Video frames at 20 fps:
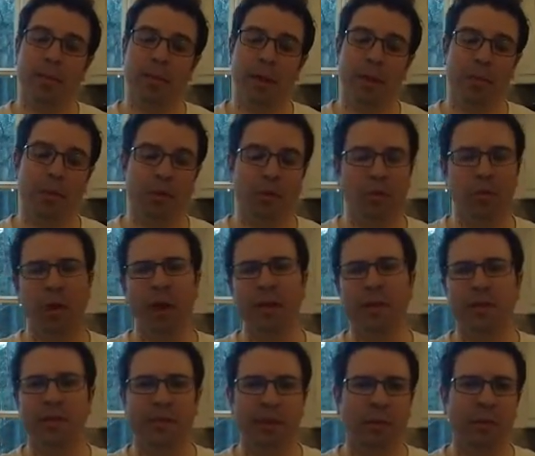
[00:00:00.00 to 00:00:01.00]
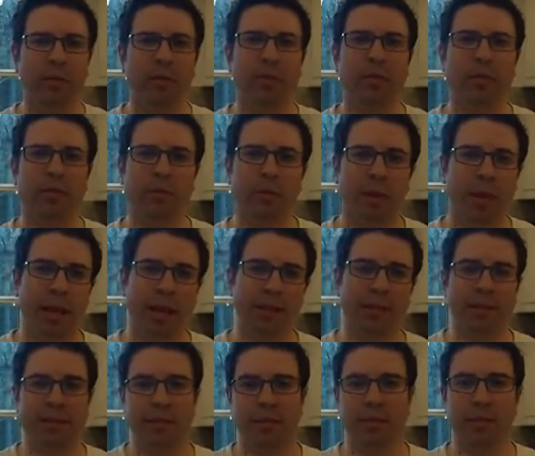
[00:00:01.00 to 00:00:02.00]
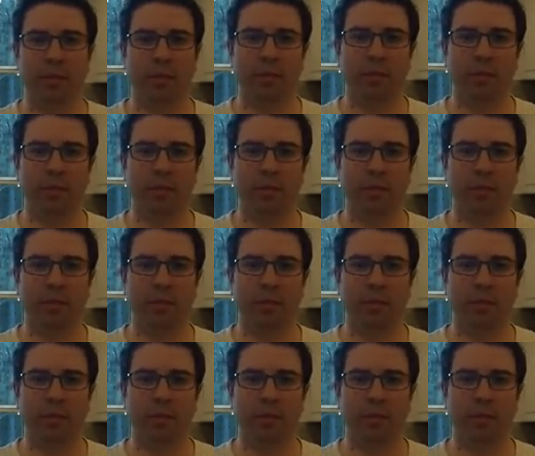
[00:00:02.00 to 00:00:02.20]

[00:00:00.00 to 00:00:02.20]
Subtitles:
And we tried several different blanks and several different